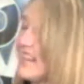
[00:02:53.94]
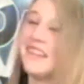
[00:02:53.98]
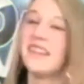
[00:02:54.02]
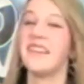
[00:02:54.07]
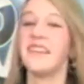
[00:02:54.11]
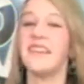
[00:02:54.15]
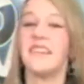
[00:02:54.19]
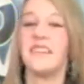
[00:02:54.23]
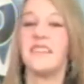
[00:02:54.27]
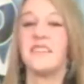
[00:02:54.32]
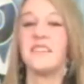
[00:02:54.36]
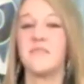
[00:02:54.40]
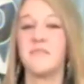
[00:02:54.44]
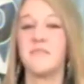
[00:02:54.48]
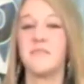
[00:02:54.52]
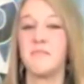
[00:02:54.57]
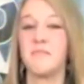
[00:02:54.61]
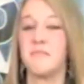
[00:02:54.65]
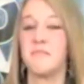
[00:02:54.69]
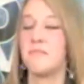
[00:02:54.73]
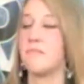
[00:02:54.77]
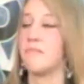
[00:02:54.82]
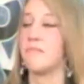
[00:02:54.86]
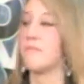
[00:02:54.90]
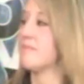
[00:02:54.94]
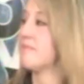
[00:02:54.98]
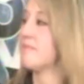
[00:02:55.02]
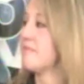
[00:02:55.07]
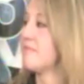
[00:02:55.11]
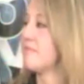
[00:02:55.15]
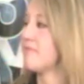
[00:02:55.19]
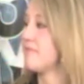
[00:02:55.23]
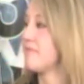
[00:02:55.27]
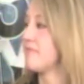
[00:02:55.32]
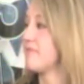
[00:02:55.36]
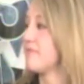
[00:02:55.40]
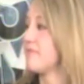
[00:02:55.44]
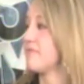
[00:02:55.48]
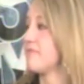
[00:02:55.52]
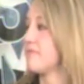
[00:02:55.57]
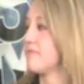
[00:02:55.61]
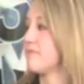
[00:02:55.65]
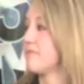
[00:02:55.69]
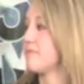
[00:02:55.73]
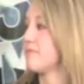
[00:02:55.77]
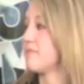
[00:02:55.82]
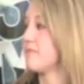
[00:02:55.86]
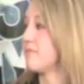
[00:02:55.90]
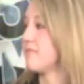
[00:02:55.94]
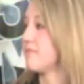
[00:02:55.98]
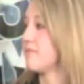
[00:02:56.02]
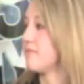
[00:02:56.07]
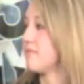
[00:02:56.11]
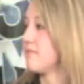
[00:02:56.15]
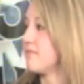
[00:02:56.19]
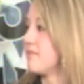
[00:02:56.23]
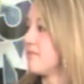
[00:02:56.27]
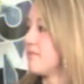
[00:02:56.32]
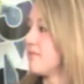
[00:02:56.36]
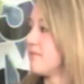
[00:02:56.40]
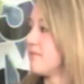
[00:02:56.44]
This person isn't speaking.